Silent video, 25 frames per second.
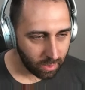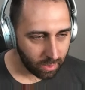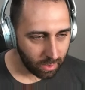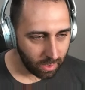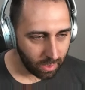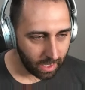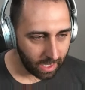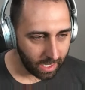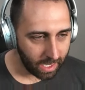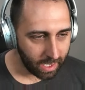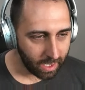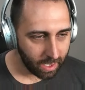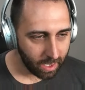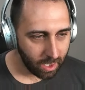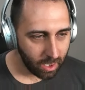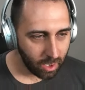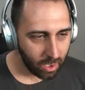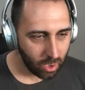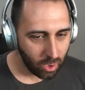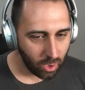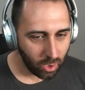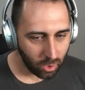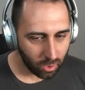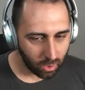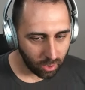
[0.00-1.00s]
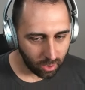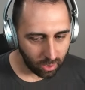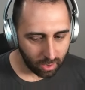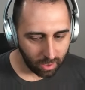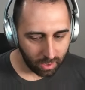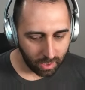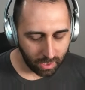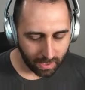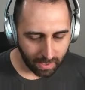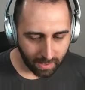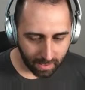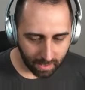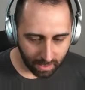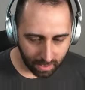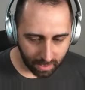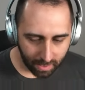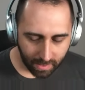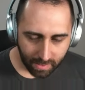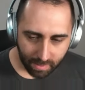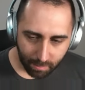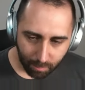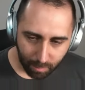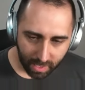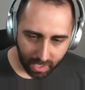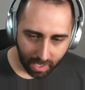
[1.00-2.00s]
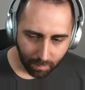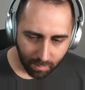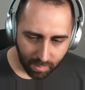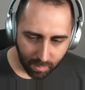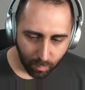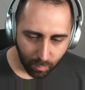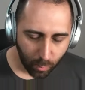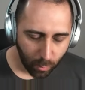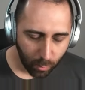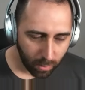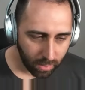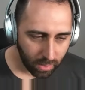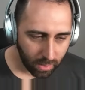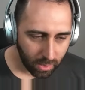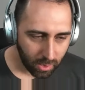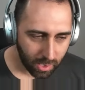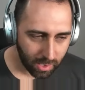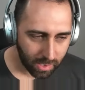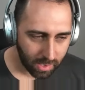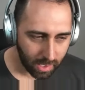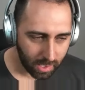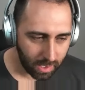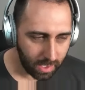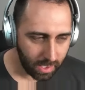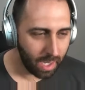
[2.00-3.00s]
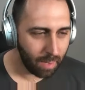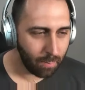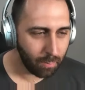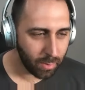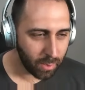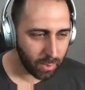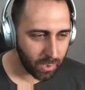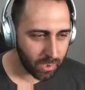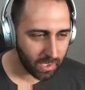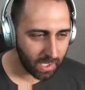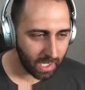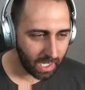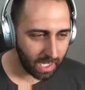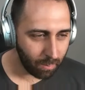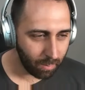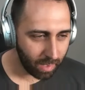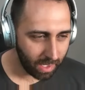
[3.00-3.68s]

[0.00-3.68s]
Like it becomes more than just a numbers game.